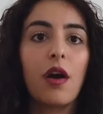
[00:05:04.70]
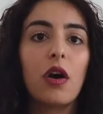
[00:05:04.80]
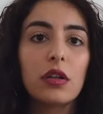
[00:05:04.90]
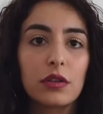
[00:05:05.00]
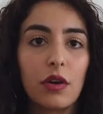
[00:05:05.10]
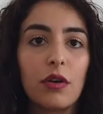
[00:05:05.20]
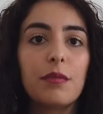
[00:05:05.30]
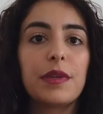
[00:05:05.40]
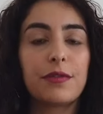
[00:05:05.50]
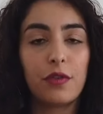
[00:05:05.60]
Although
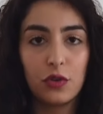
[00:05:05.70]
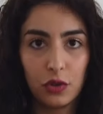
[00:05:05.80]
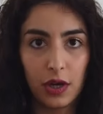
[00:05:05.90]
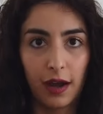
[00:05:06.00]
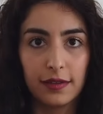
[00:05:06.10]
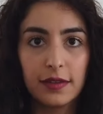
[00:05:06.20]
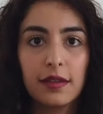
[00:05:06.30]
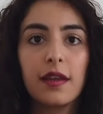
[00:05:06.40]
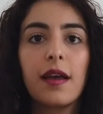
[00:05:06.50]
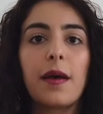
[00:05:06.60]
before you cut
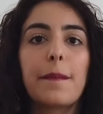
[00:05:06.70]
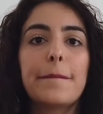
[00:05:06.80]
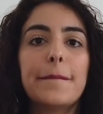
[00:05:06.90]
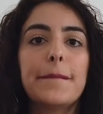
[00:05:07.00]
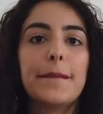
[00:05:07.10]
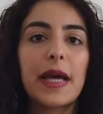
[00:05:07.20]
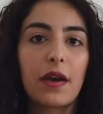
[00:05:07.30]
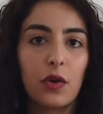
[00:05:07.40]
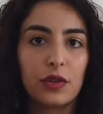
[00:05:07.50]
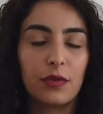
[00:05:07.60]

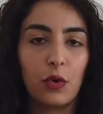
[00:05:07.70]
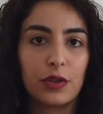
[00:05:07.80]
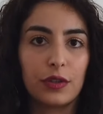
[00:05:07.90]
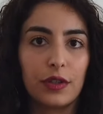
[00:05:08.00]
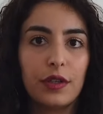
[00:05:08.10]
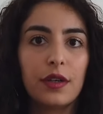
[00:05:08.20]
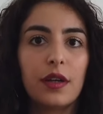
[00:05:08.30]
back on the water,